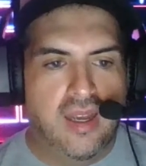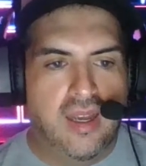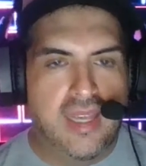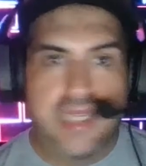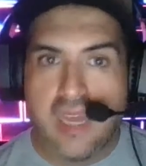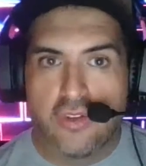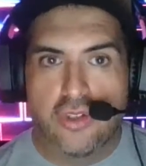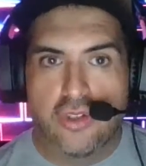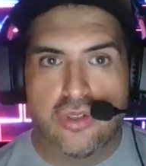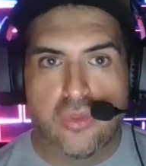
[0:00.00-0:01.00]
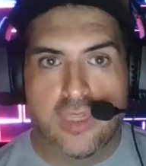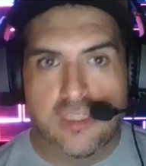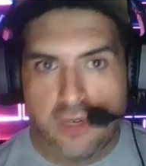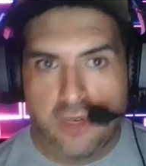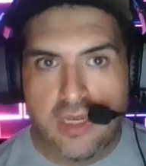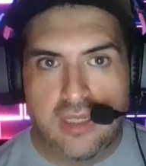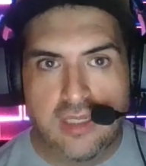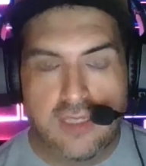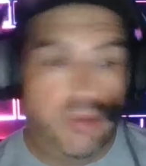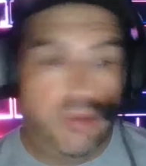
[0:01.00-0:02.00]
encounters or
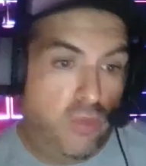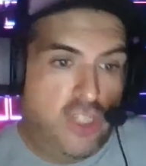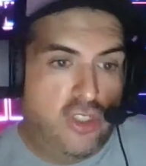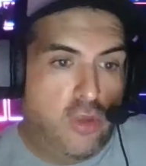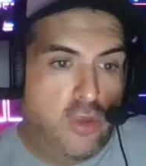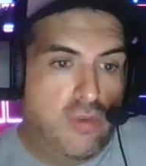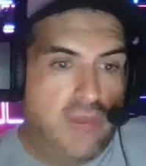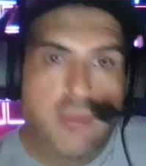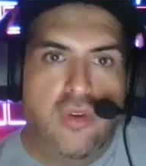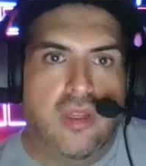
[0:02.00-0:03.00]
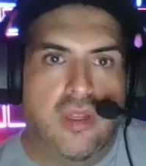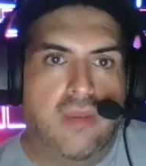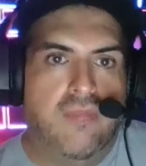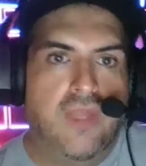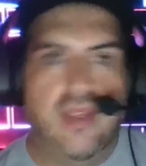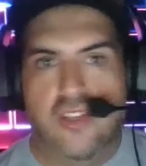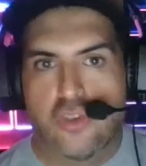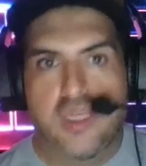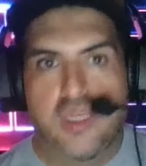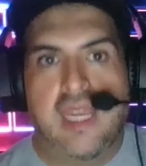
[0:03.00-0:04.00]
experiences, but we just don't remember them.
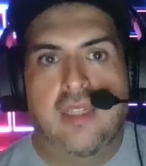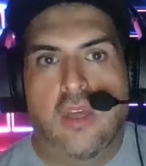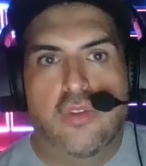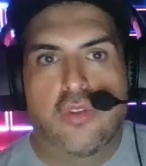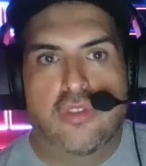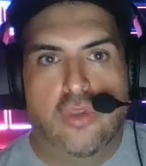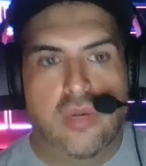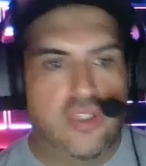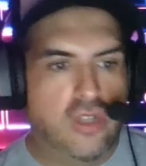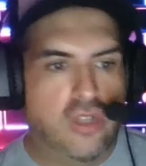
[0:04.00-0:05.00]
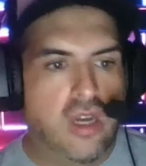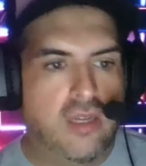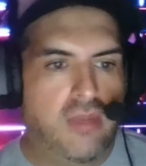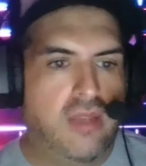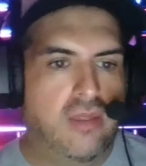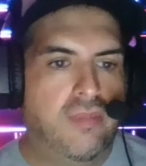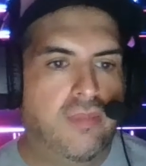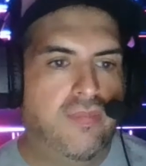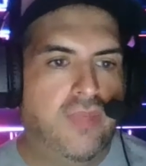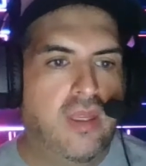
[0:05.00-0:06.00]
And so we can't tell those stories or talk about them.
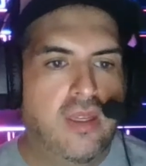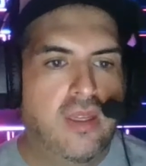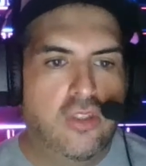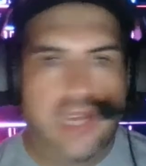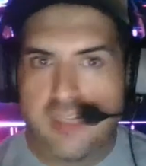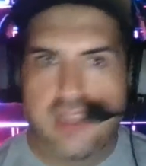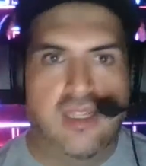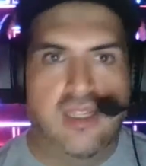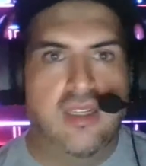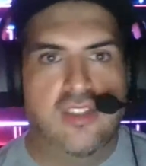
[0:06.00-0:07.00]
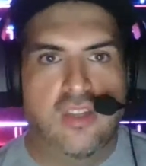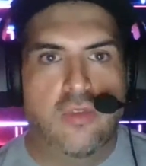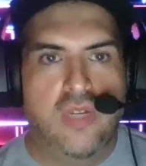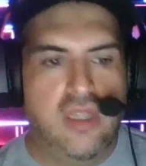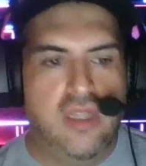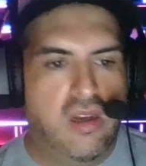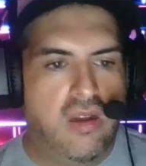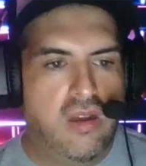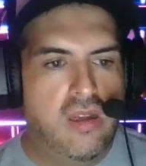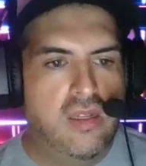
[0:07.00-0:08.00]
So that's basically a summary
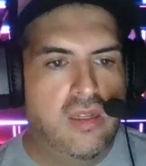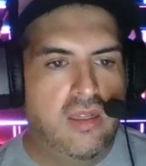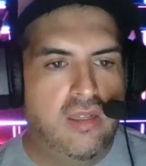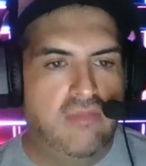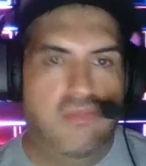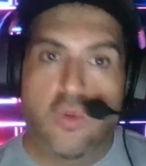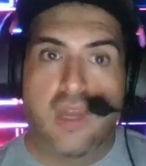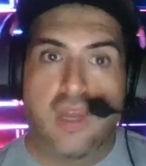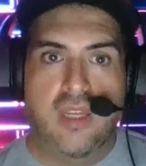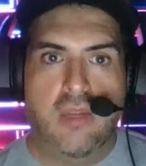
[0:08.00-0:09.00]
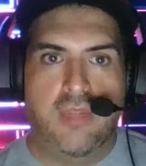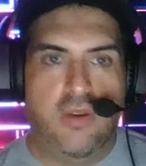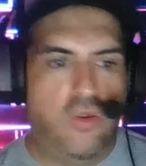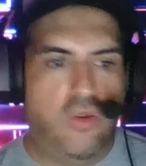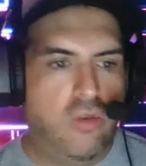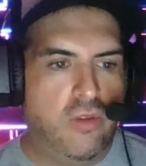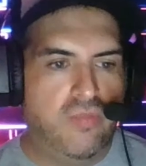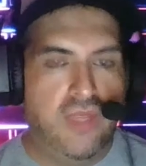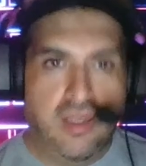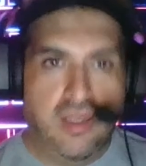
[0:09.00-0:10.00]
on what I think about the
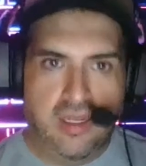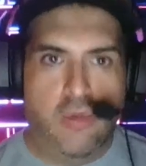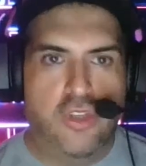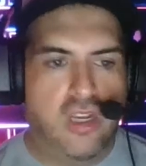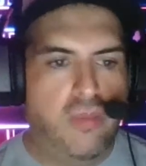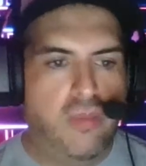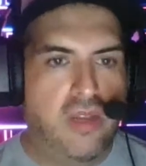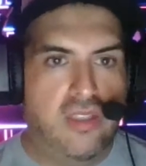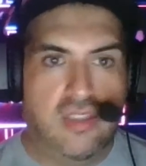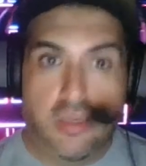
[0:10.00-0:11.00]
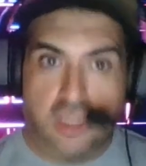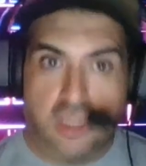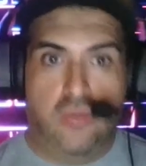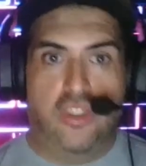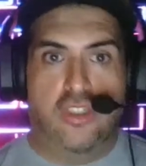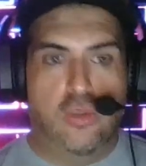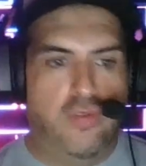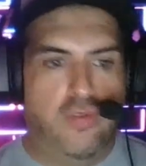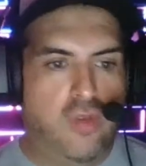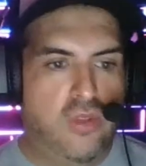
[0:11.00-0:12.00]
paranormal. Now we'll talk about the subject, which is
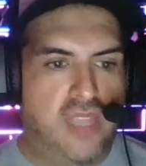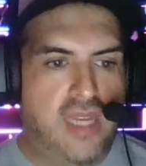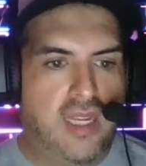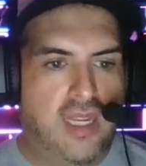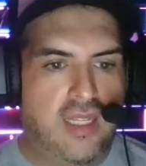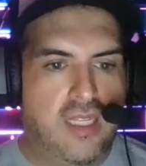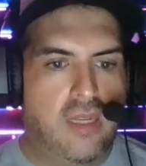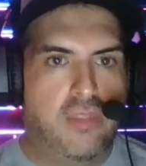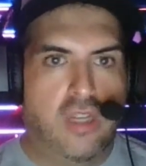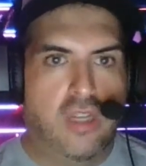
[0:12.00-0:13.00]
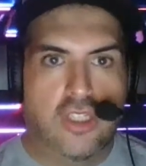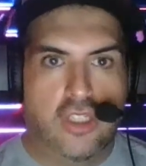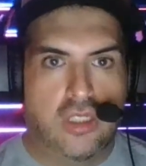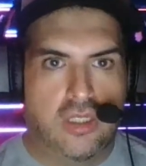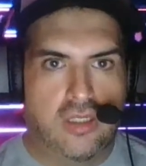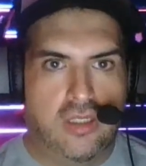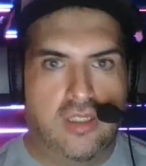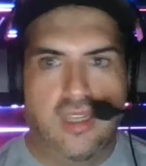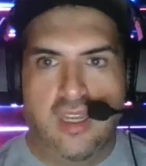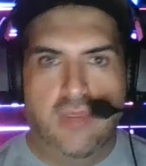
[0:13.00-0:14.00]
UFOs and alien
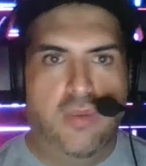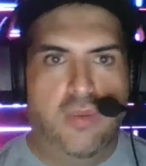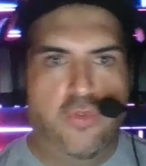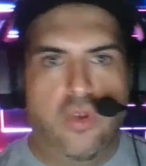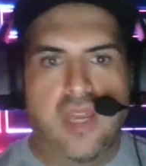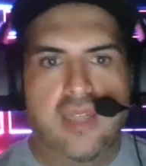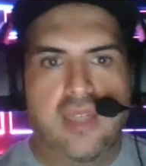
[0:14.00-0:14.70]
abductions. But before that,